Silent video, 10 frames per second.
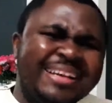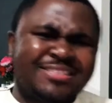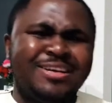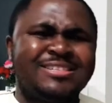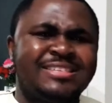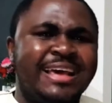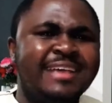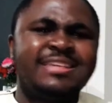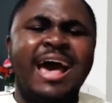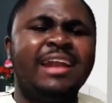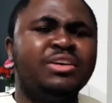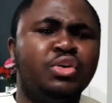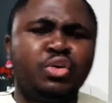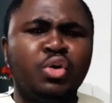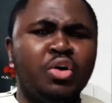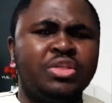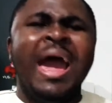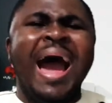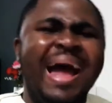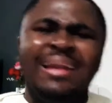success and growth
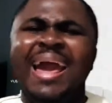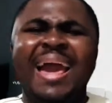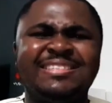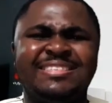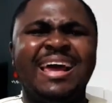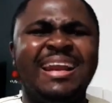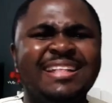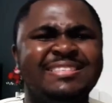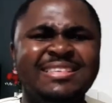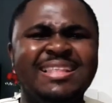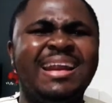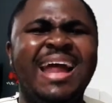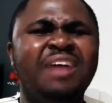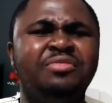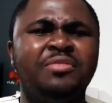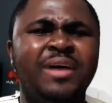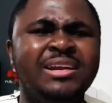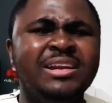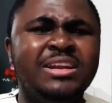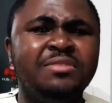and excellence in the life of an
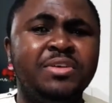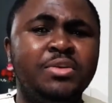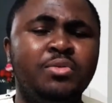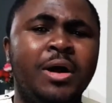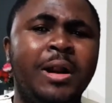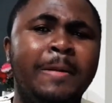individual.